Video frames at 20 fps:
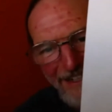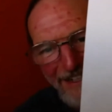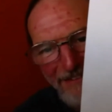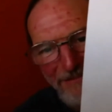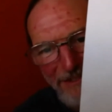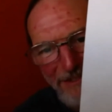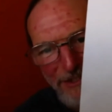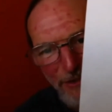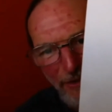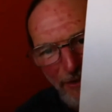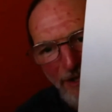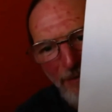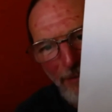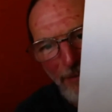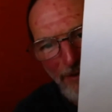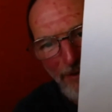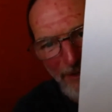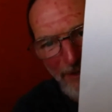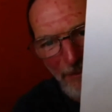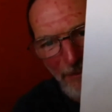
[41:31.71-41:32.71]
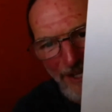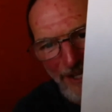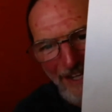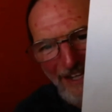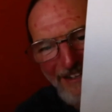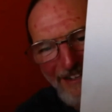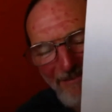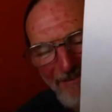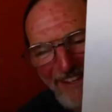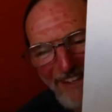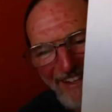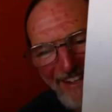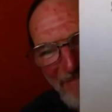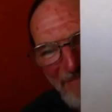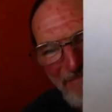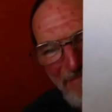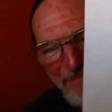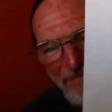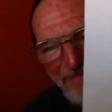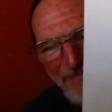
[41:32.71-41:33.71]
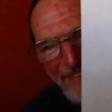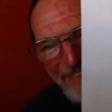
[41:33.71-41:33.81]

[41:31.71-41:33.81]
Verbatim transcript: kind of enjoyable in a way.